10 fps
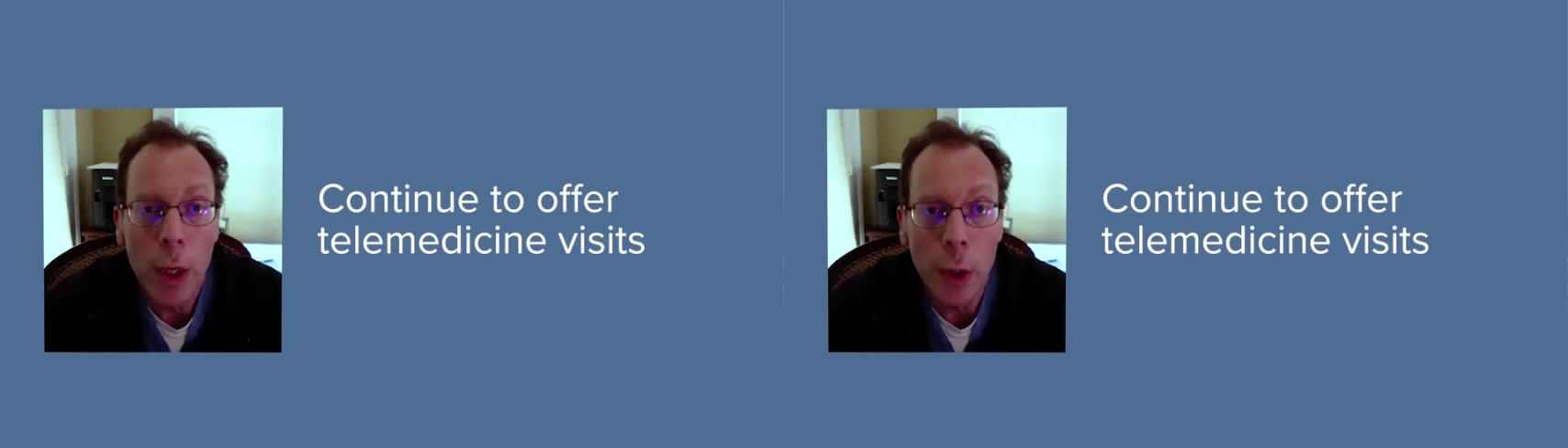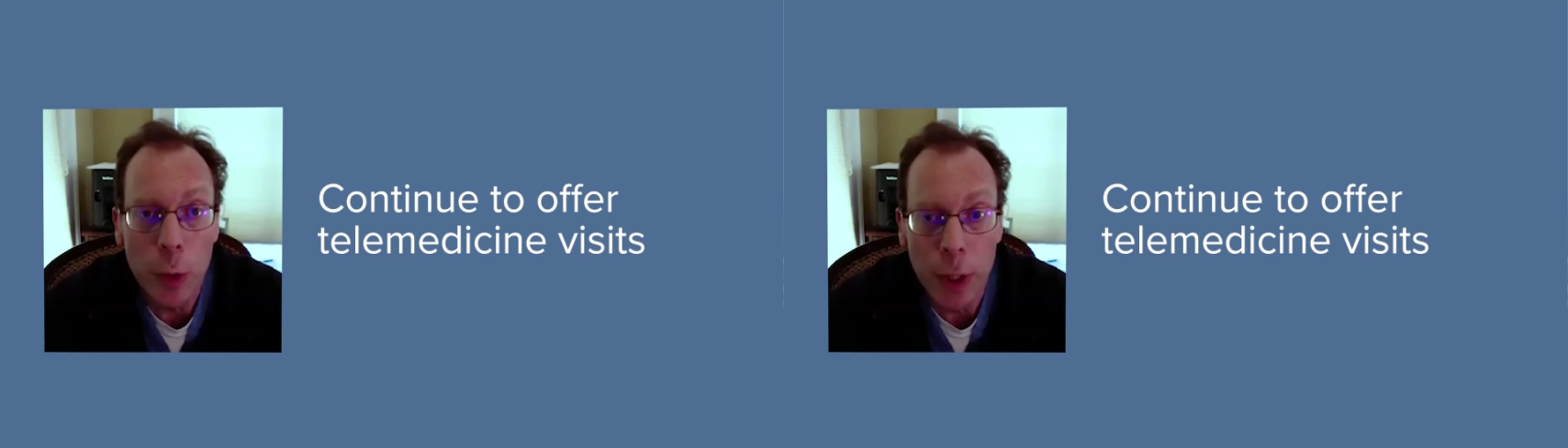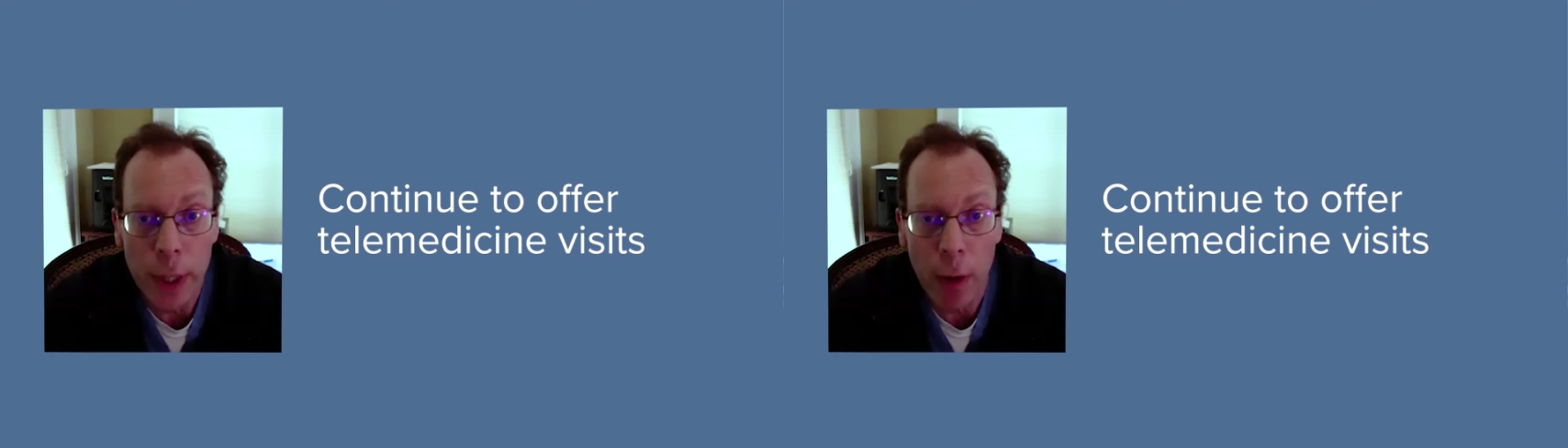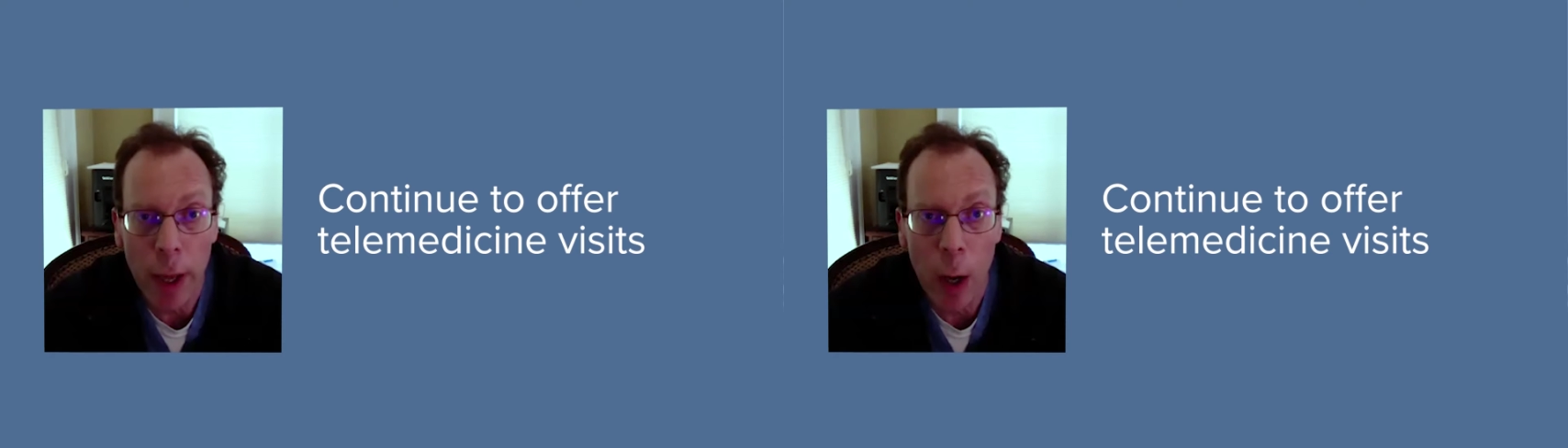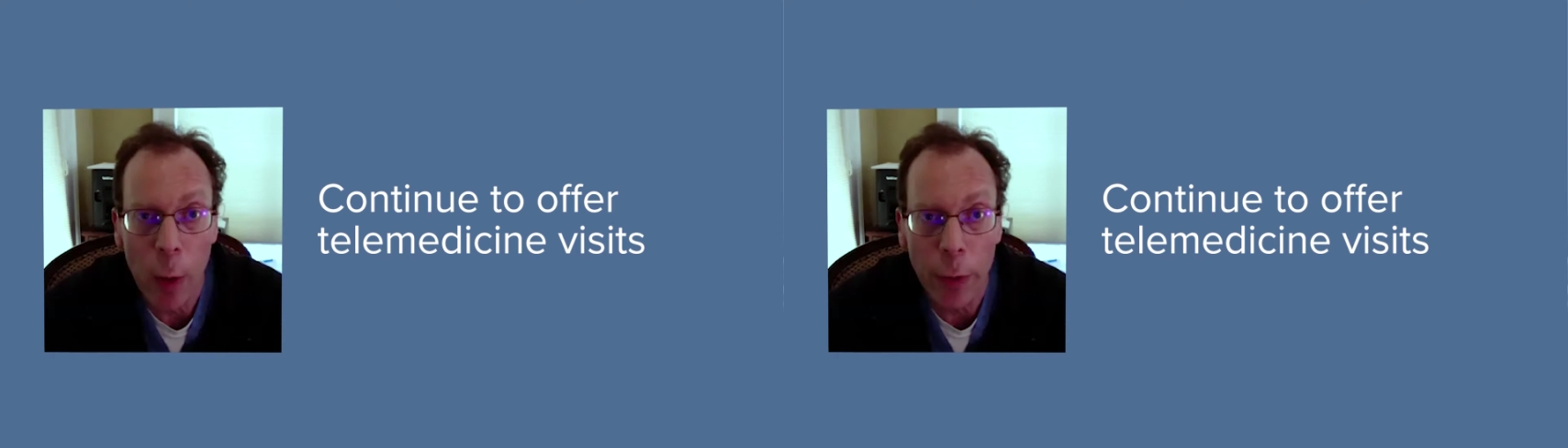using
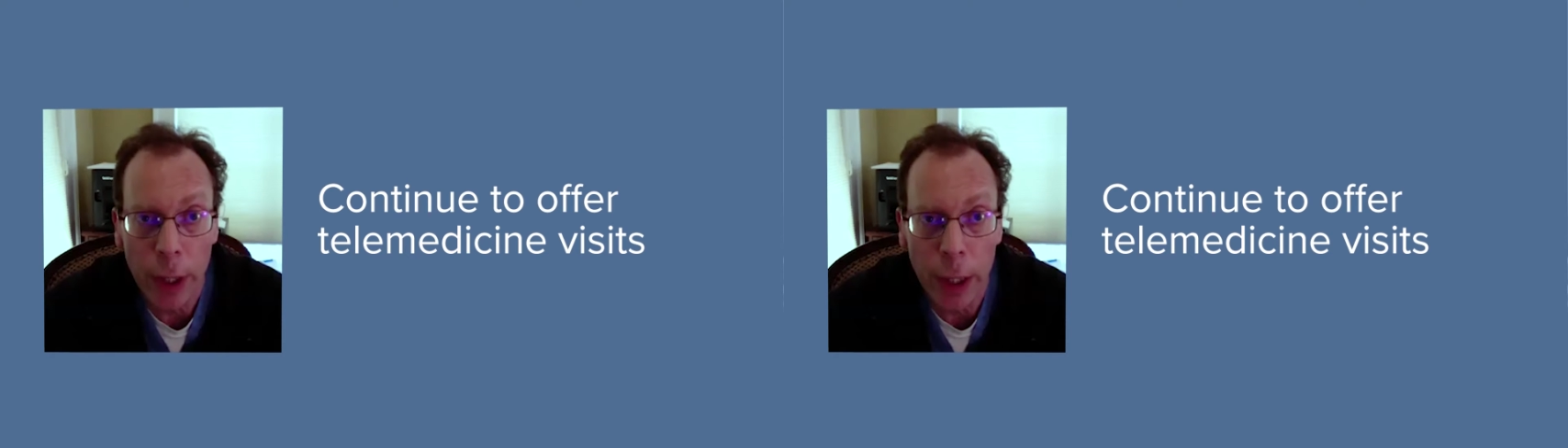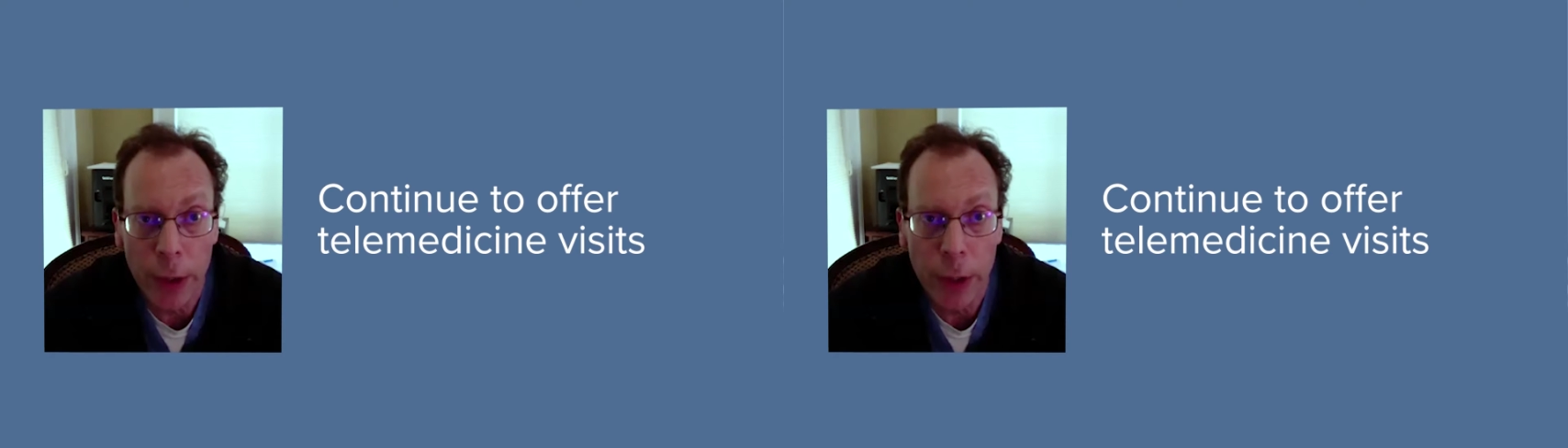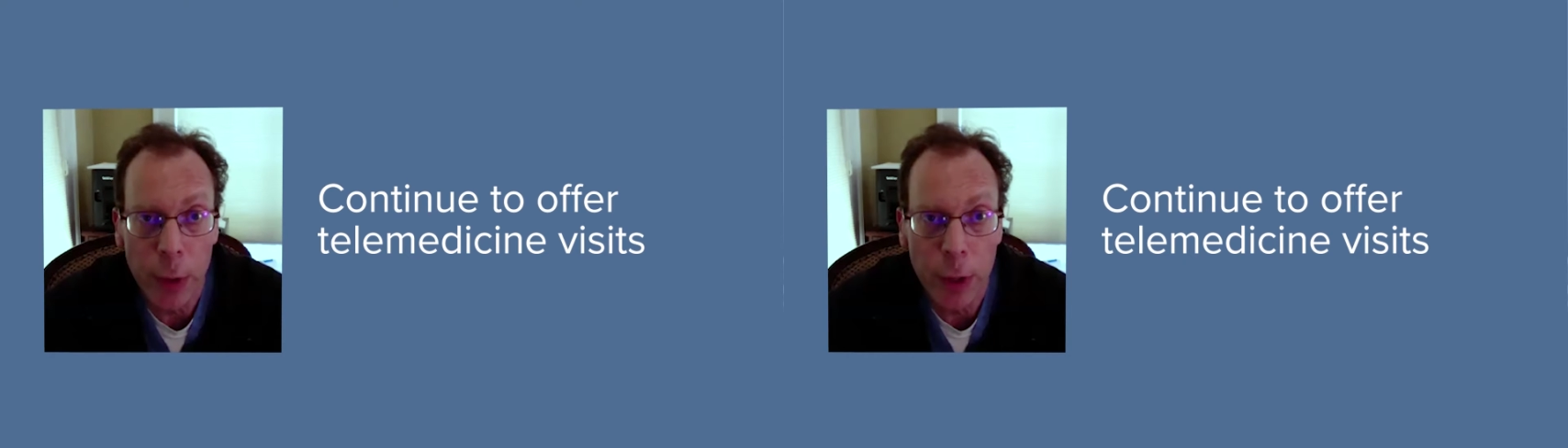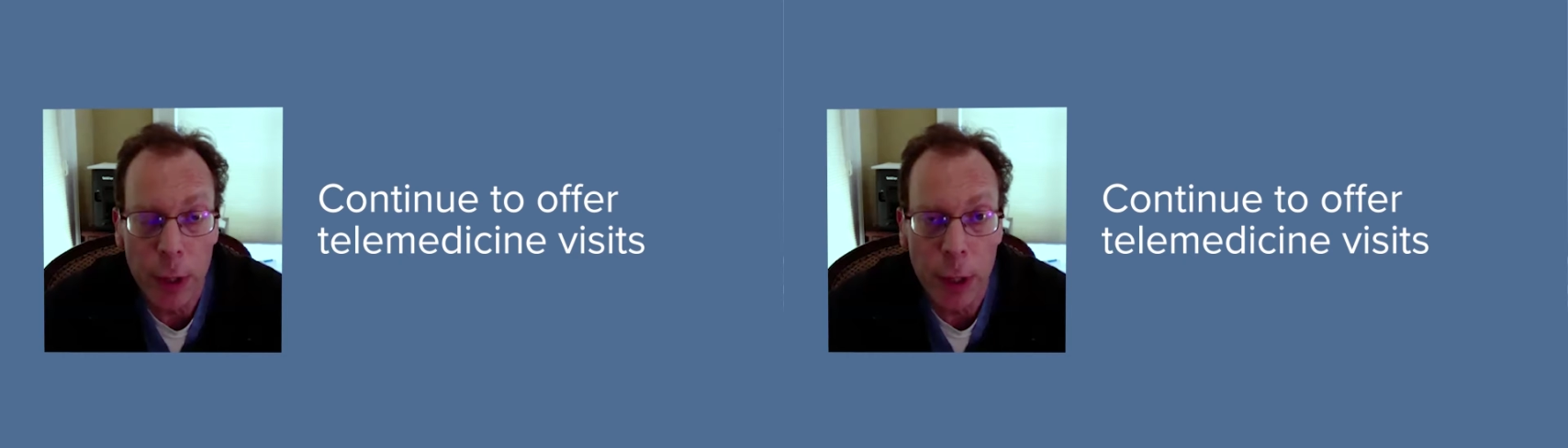telehealth and can continue to see